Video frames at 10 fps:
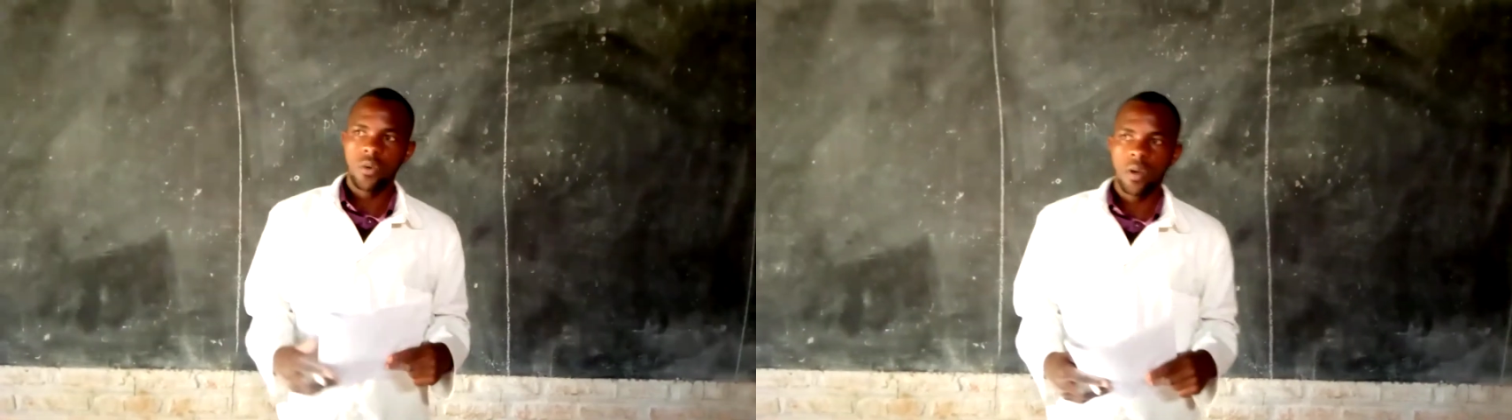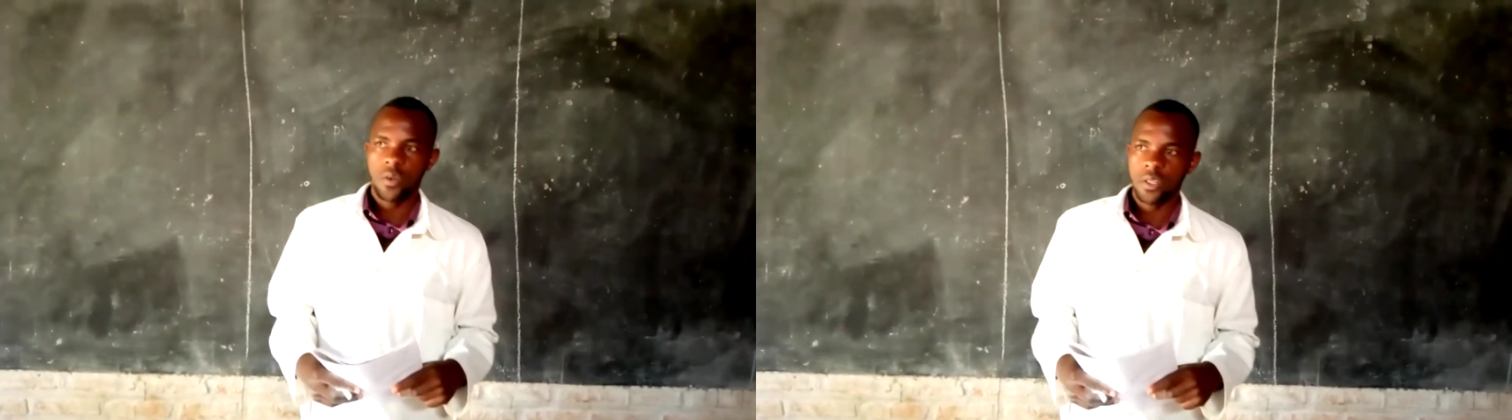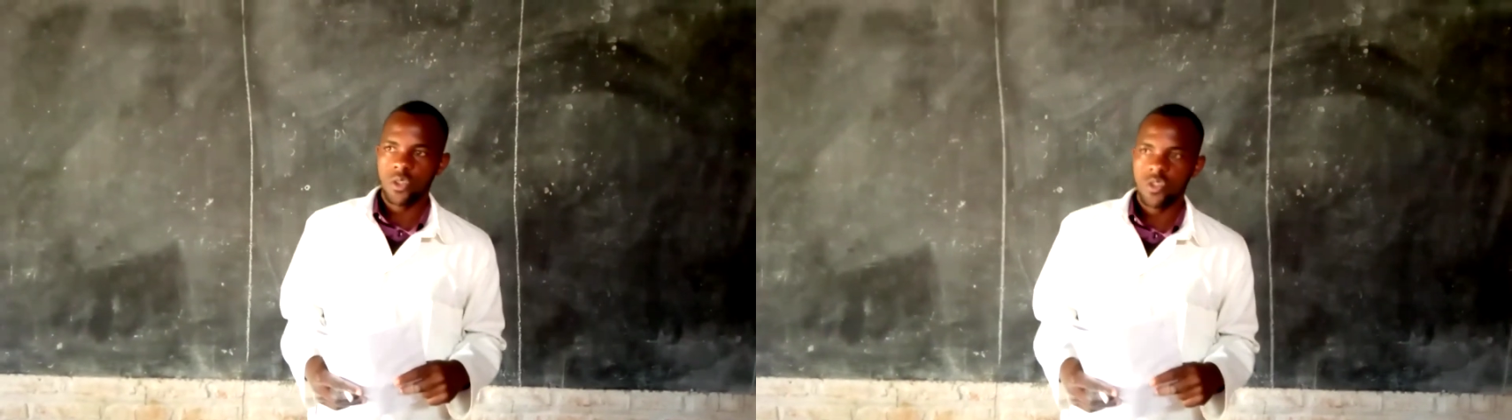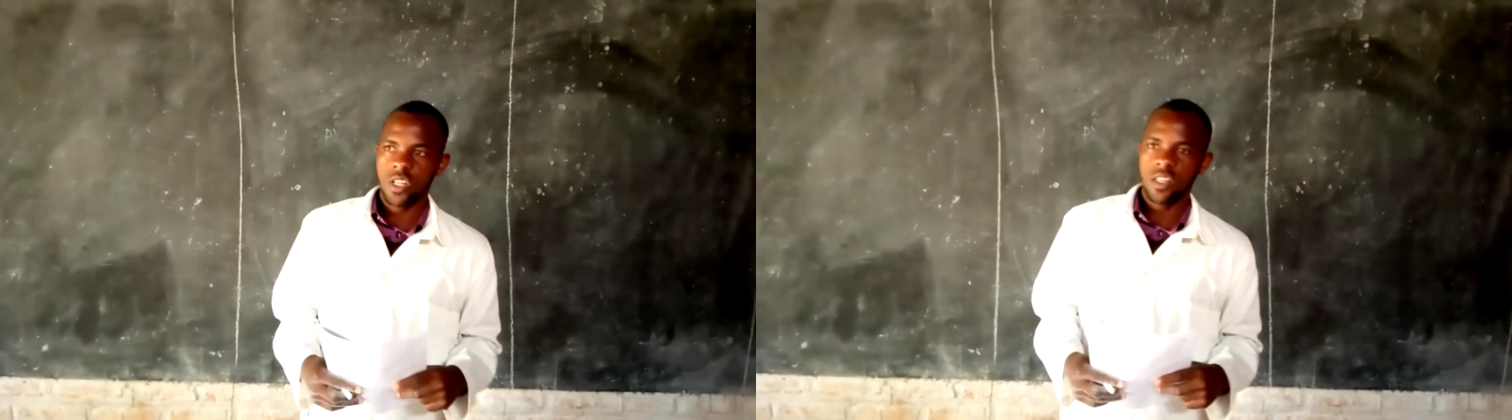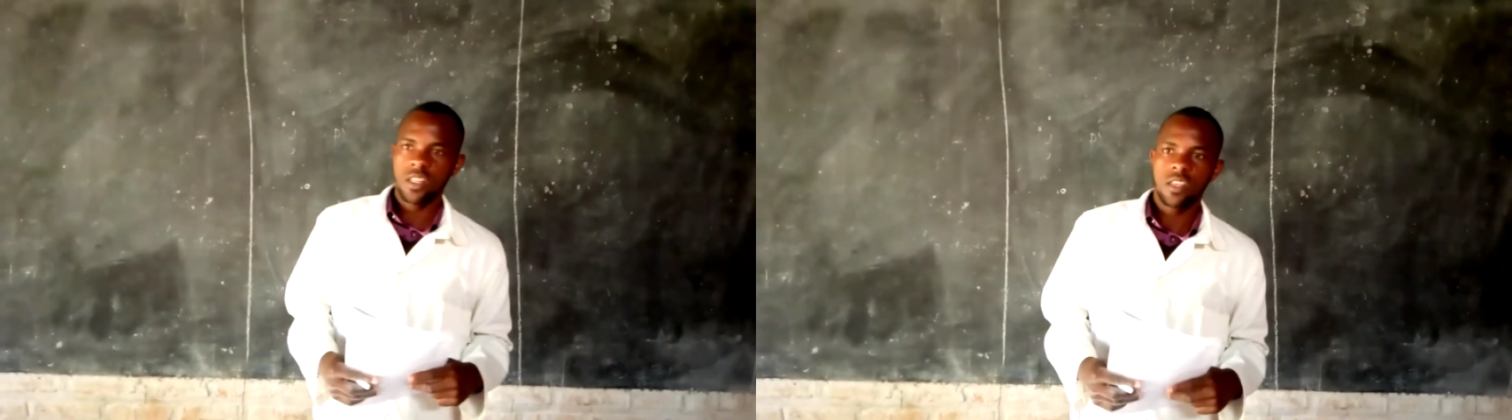we are going to
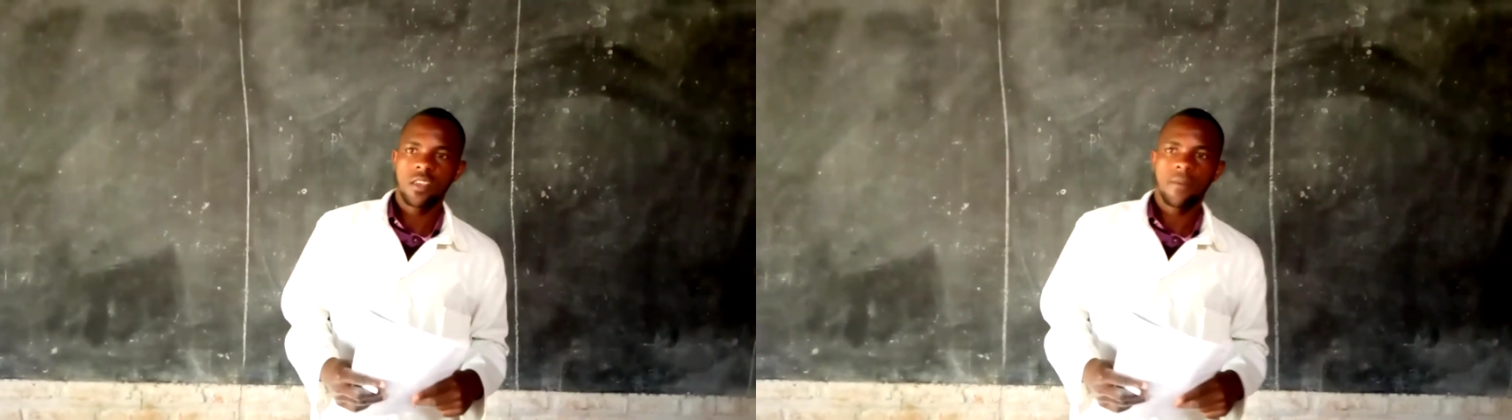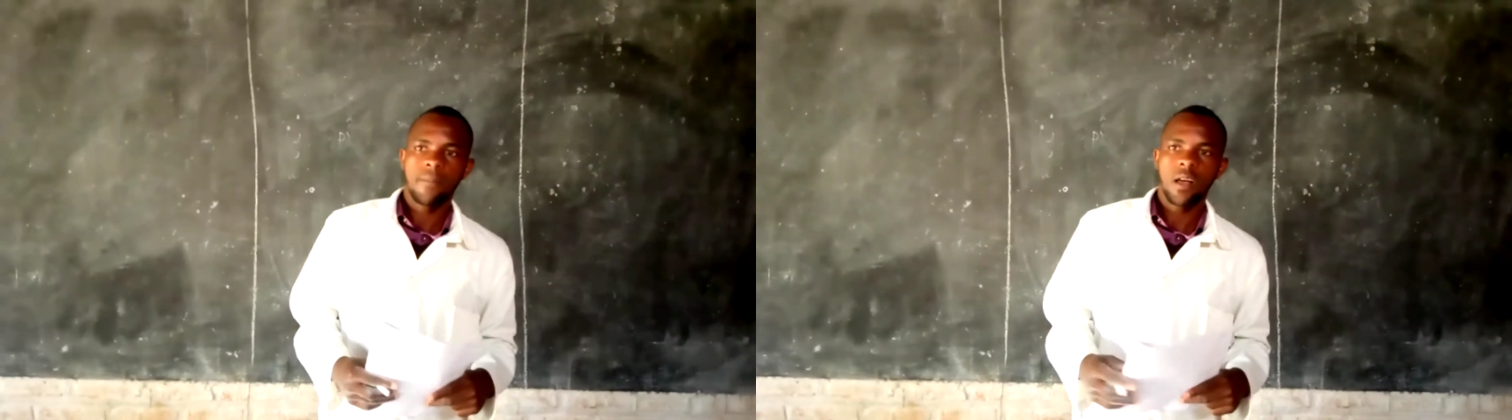study